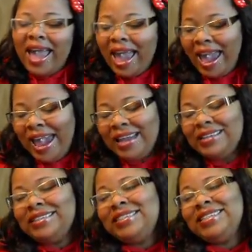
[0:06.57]

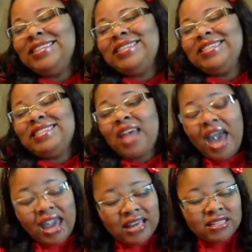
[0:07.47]
And
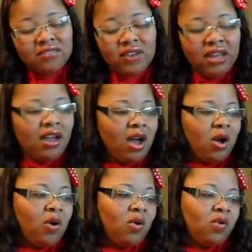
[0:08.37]
today's
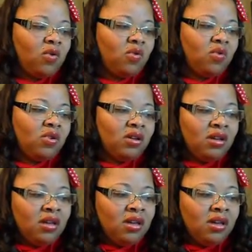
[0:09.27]
video,
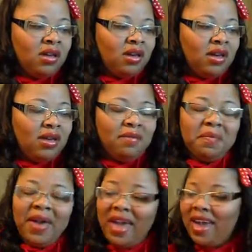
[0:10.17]

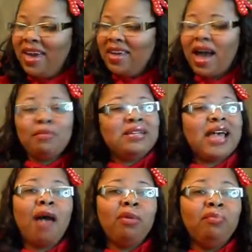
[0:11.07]
man, I'm just
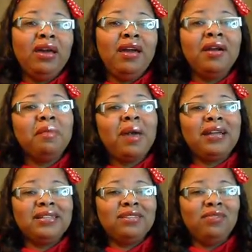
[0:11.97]
happy to be here to
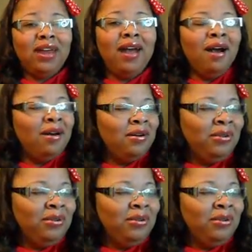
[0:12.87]
make this video.